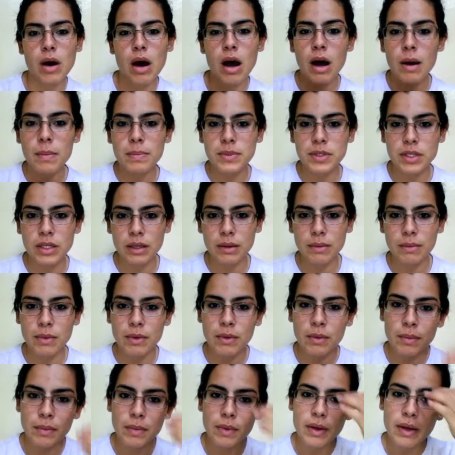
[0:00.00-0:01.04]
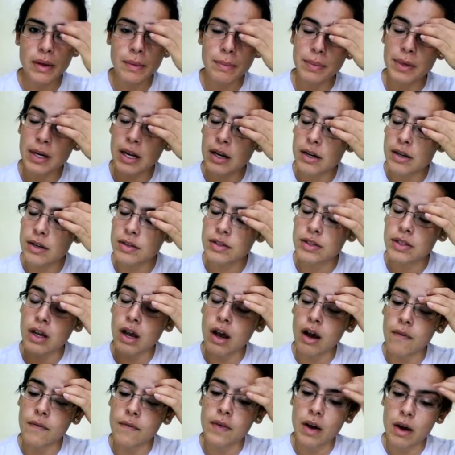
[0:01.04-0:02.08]
optimum product
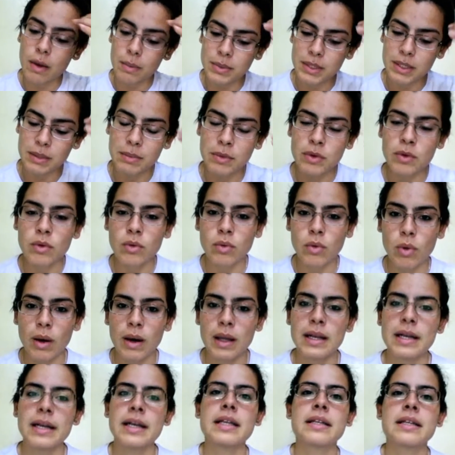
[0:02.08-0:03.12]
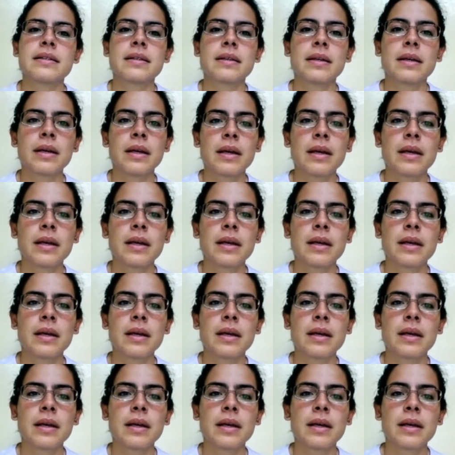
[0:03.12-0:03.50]
of optimum qualities.